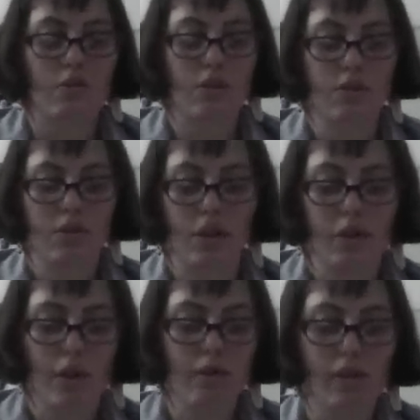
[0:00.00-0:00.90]

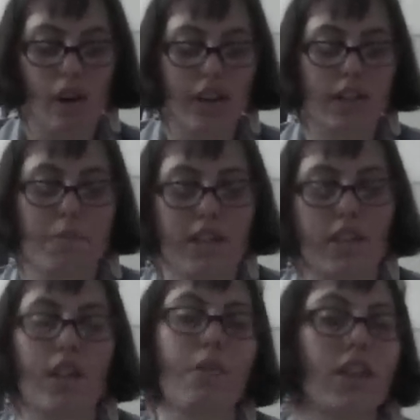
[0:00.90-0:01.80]
So overall, that's
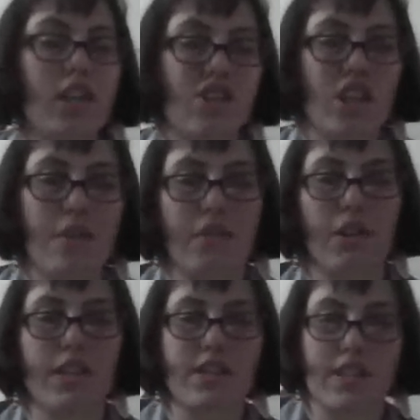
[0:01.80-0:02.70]
basically what the achiever
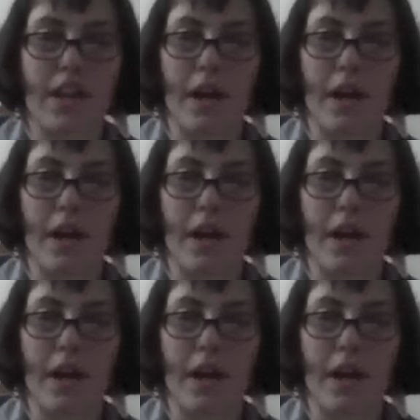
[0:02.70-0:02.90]
is.